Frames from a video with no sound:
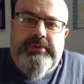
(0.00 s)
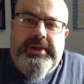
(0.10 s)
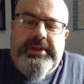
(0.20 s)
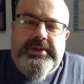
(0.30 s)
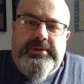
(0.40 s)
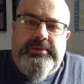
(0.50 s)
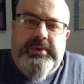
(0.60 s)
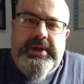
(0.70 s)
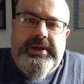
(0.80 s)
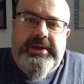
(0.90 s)
ready
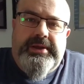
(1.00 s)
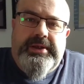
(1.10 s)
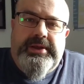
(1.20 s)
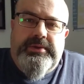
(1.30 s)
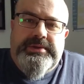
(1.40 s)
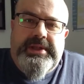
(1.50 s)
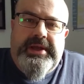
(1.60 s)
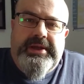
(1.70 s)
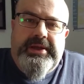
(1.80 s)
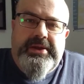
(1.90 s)
to use in
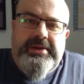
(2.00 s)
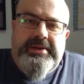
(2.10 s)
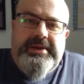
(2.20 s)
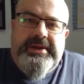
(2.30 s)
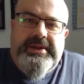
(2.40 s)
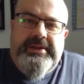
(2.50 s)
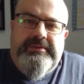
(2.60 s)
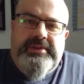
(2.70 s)
anger in a